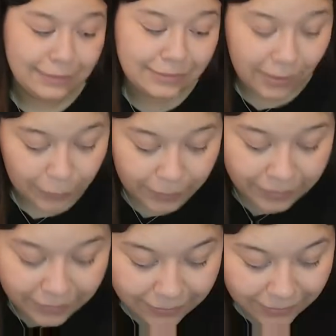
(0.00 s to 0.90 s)
So,
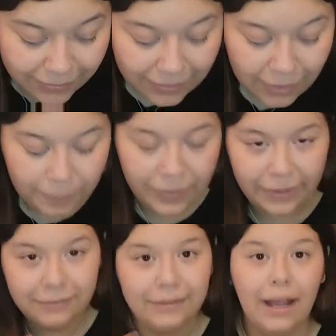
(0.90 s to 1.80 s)

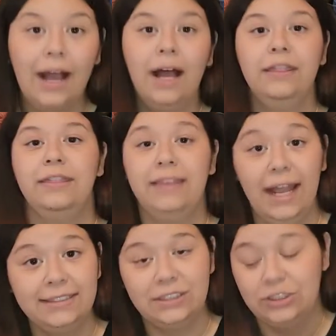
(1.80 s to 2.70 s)
but
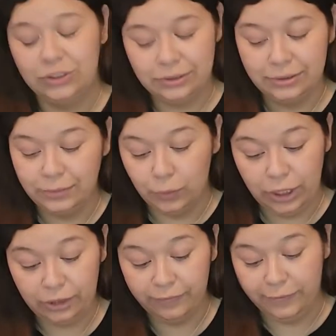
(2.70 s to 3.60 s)
that's
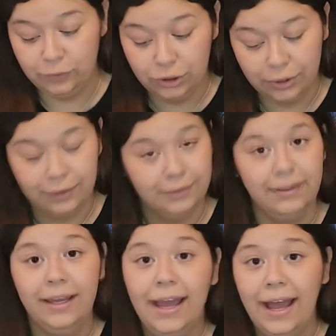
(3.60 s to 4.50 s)
in the future.
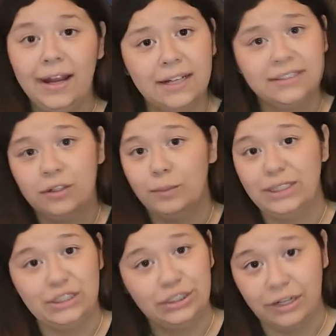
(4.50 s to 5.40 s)
I got so
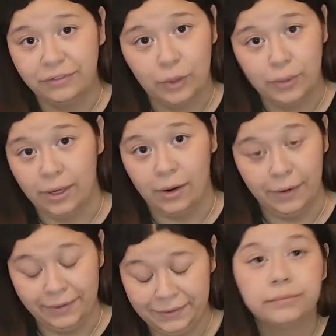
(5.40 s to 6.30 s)
much stuff going
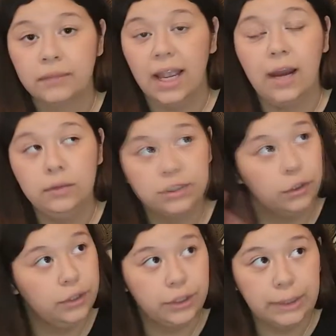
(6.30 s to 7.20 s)
on. I was
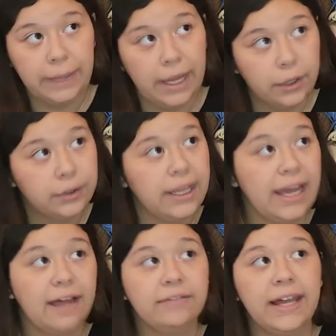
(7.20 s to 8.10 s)
going through the pattern. They
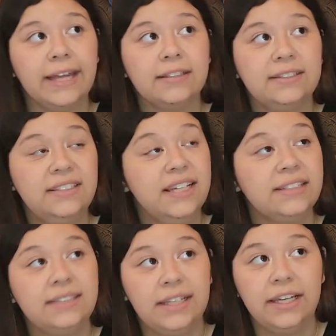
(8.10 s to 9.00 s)
have like 6
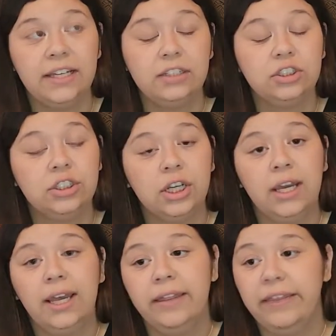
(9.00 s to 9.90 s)
inch.
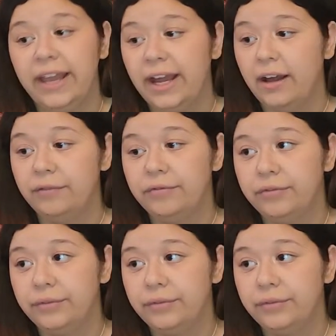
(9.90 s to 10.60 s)
They have,